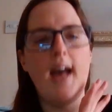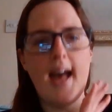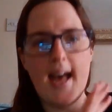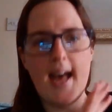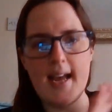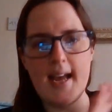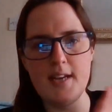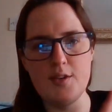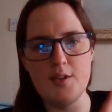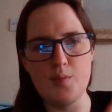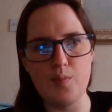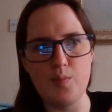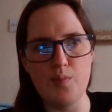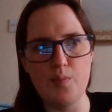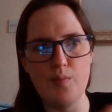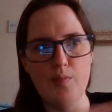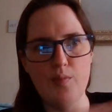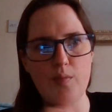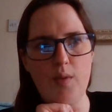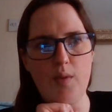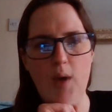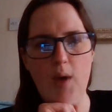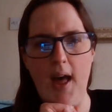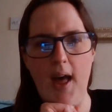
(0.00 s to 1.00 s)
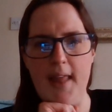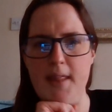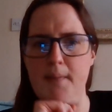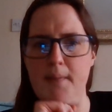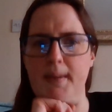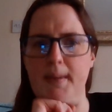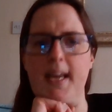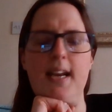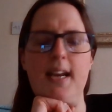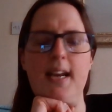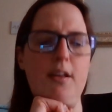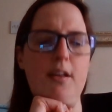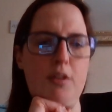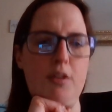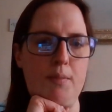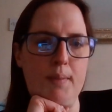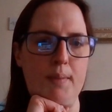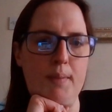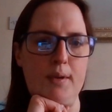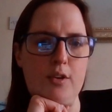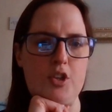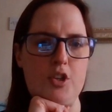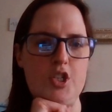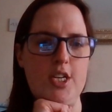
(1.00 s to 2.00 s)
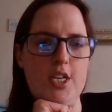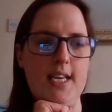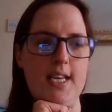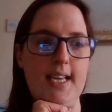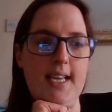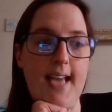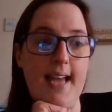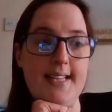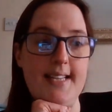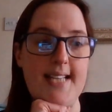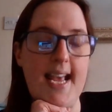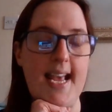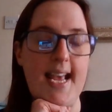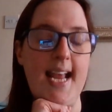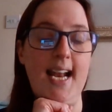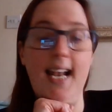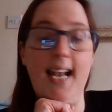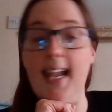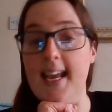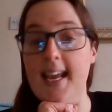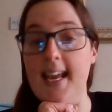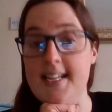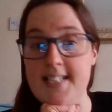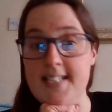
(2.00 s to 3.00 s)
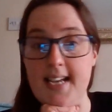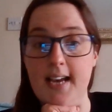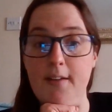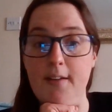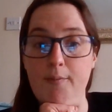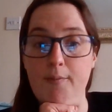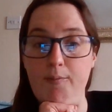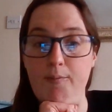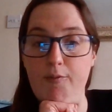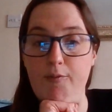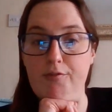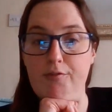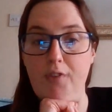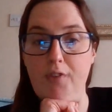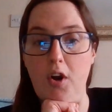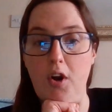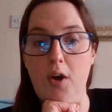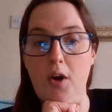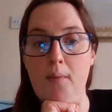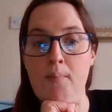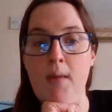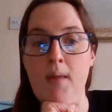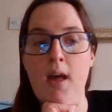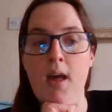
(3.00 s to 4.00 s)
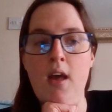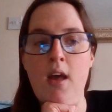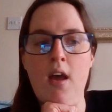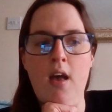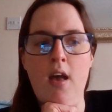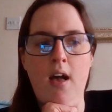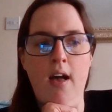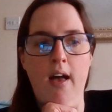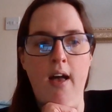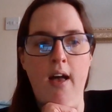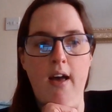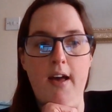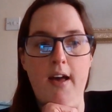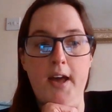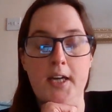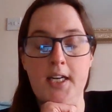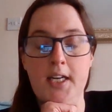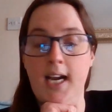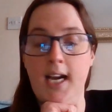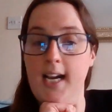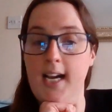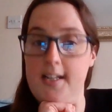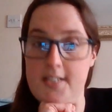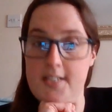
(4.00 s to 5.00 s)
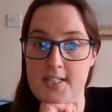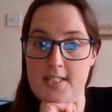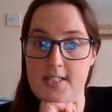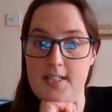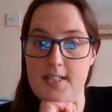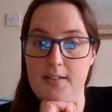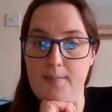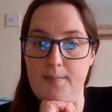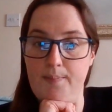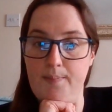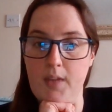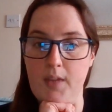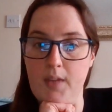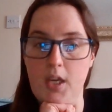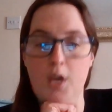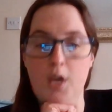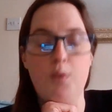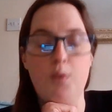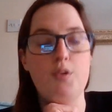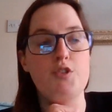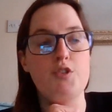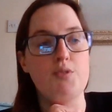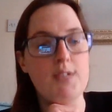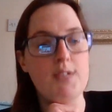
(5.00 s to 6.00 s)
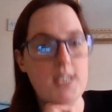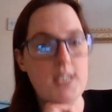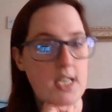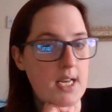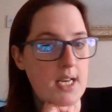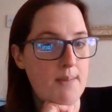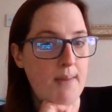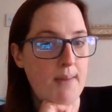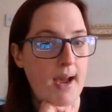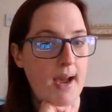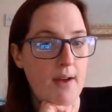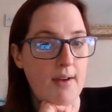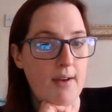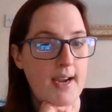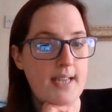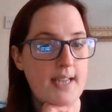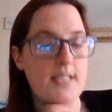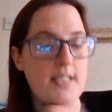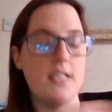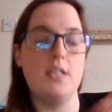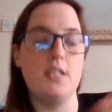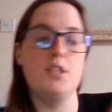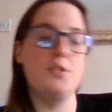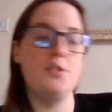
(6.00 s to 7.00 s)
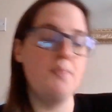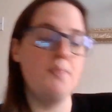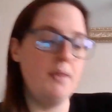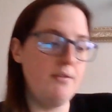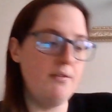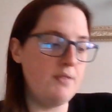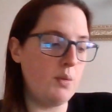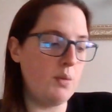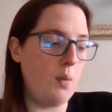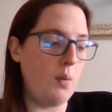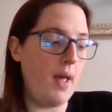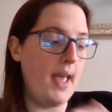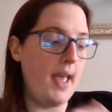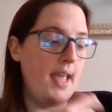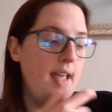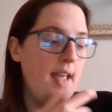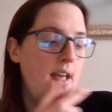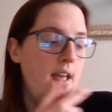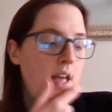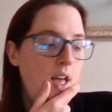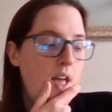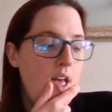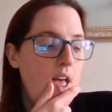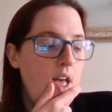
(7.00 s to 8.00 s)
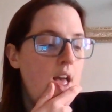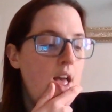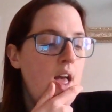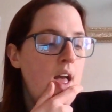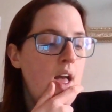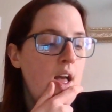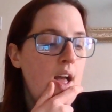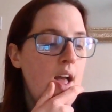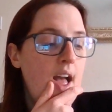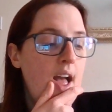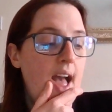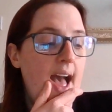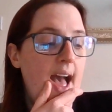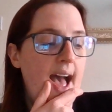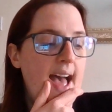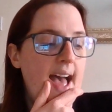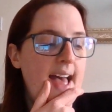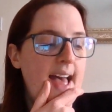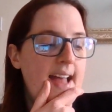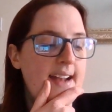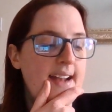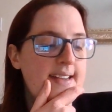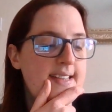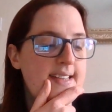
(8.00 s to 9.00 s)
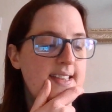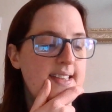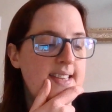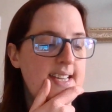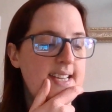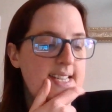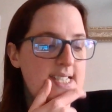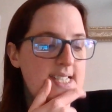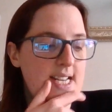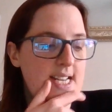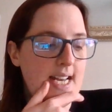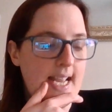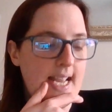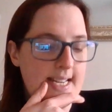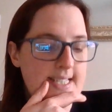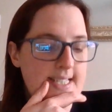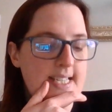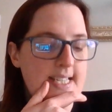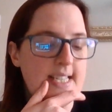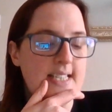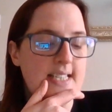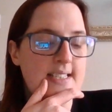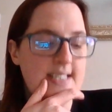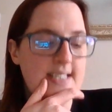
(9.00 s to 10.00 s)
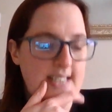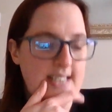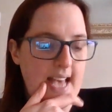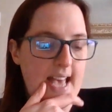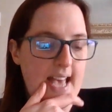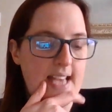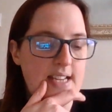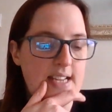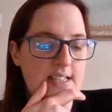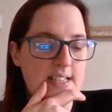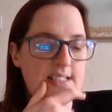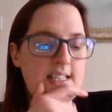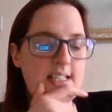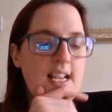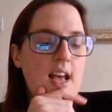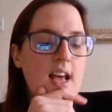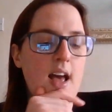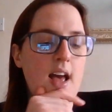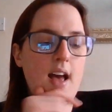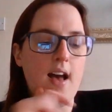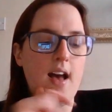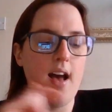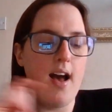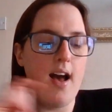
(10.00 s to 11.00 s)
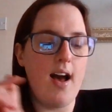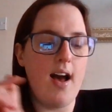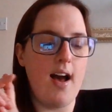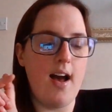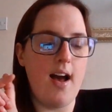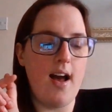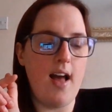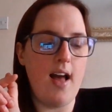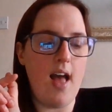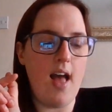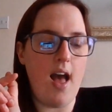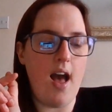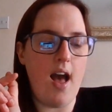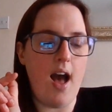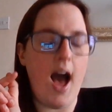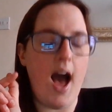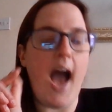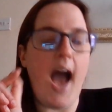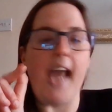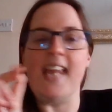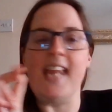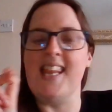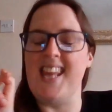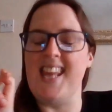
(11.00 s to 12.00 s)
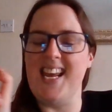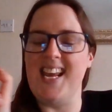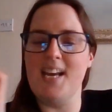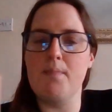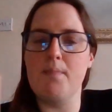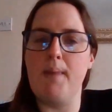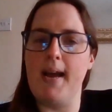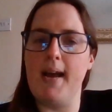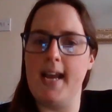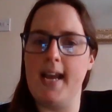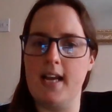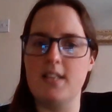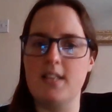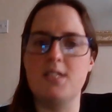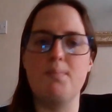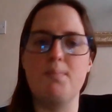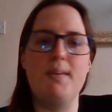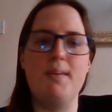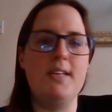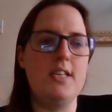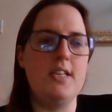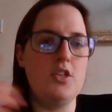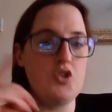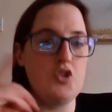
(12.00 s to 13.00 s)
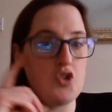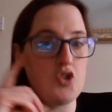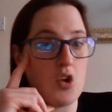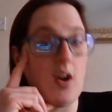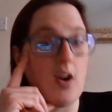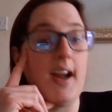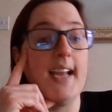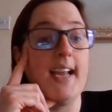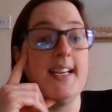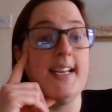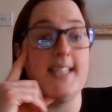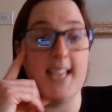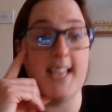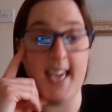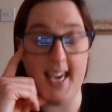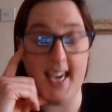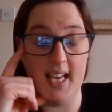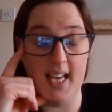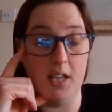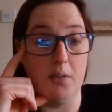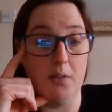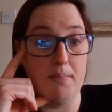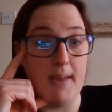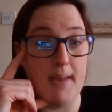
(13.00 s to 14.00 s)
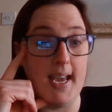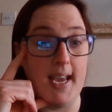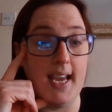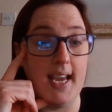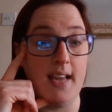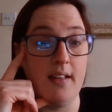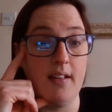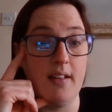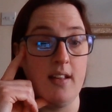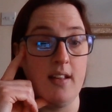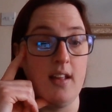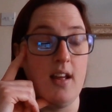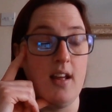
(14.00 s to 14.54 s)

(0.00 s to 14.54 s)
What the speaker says: And at the beginning of the book, she gets a letter from her cousin, who is recently married and has moved away. And this letter says, I think my husband is trying to kill me.